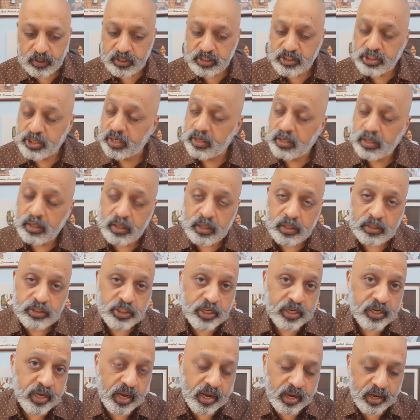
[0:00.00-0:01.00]

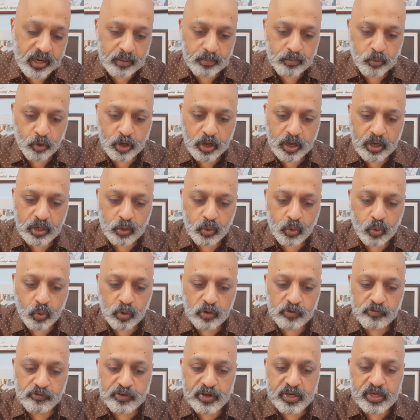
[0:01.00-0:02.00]
Jharia and Bokaro
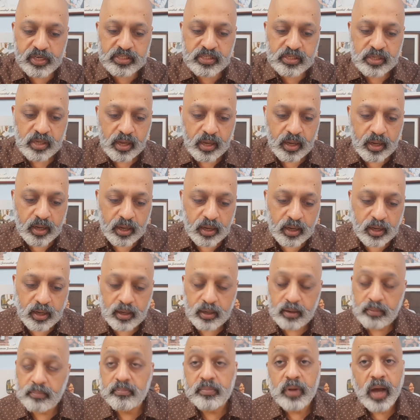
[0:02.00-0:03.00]
coal fields.
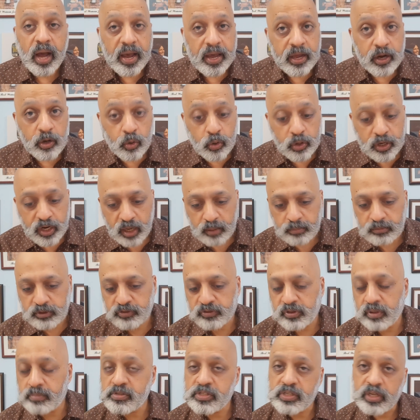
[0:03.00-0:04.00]
Iron ore
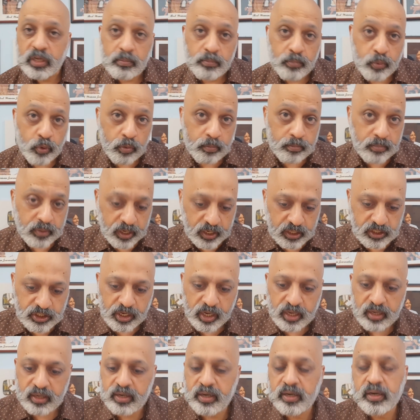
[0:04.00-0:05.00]
comes from Singhbhum in
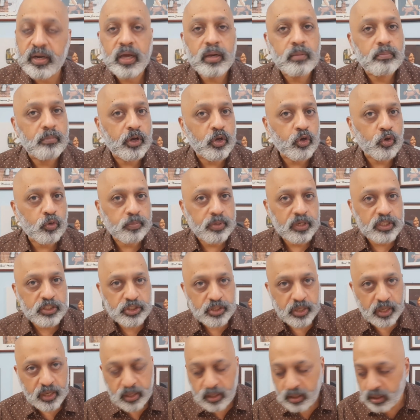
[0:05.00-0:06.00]
Jharkhand and
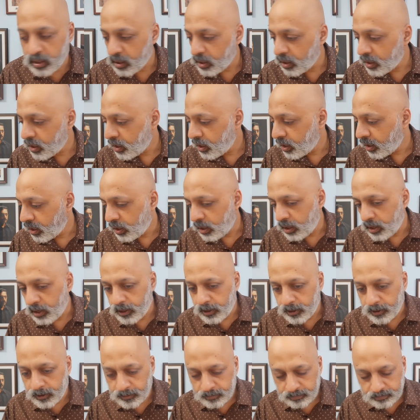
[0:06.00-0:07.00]
Mayurbhanj in
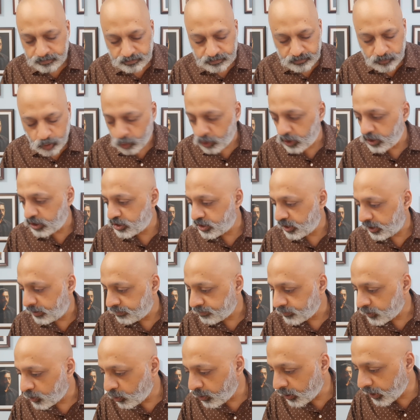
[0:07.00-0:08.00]
Odisha.
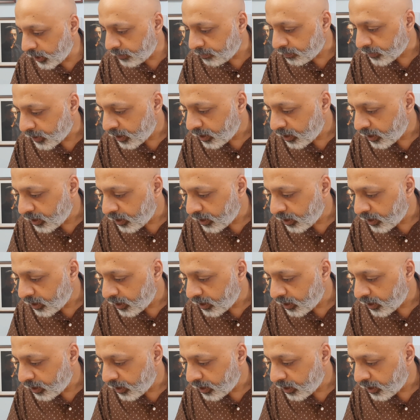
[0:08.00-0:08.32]
Okay.